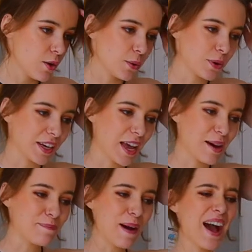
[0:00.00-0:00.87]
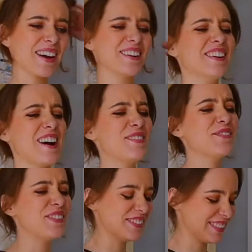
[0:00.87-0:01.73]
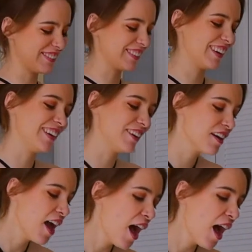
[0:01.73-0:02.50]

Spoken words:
or I get a background from someone I love.